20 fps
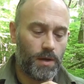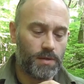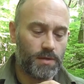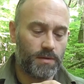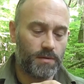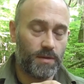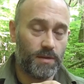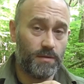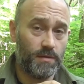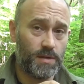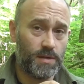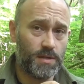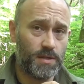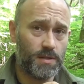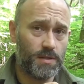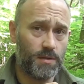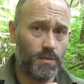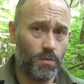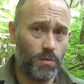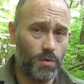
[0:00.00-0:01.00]
Yes, I think
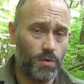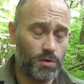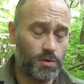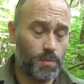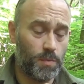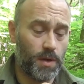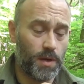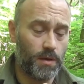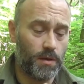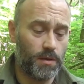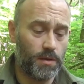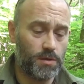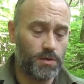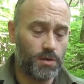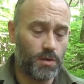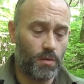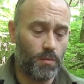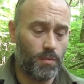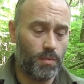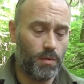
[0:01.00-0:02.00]
this is the worst bit of the
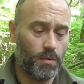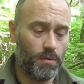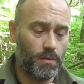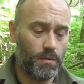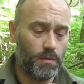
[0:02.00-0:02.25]
job.